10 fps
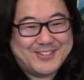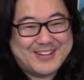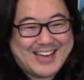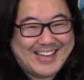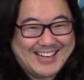in
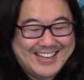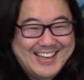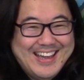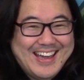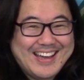09.
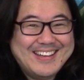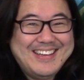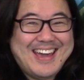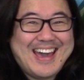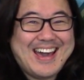Hell
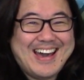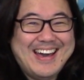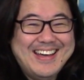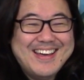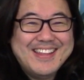
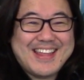yeah,